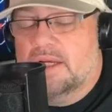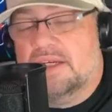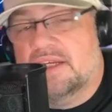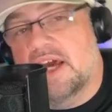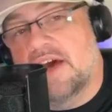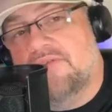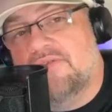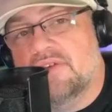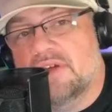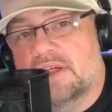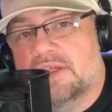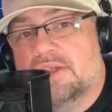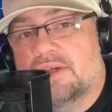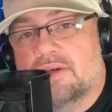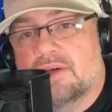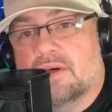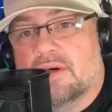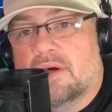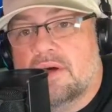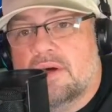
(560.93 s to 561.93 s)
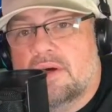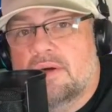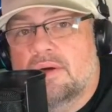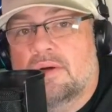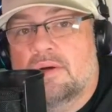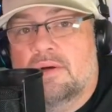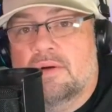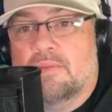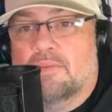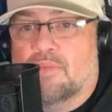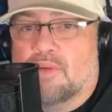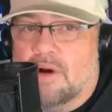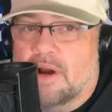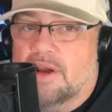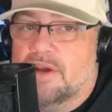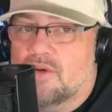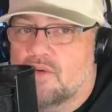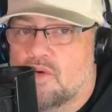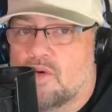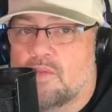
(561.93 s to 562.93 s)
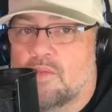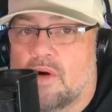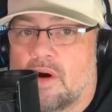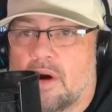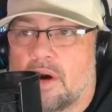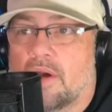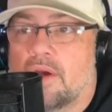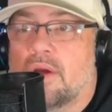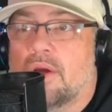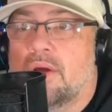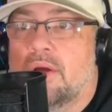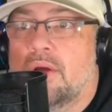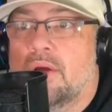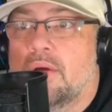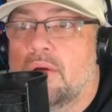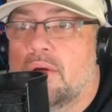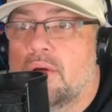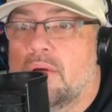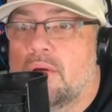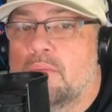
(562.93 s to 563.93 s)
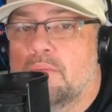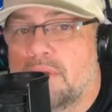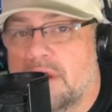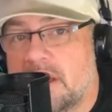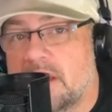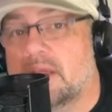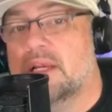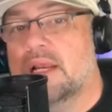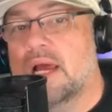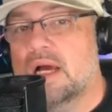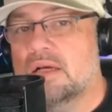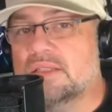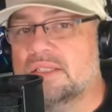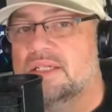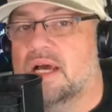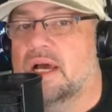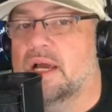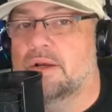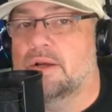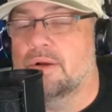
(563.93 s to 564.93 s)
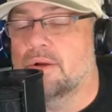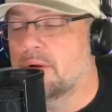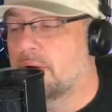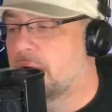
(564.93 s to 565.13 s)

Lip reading: definitely took Brett Yormark being an outsider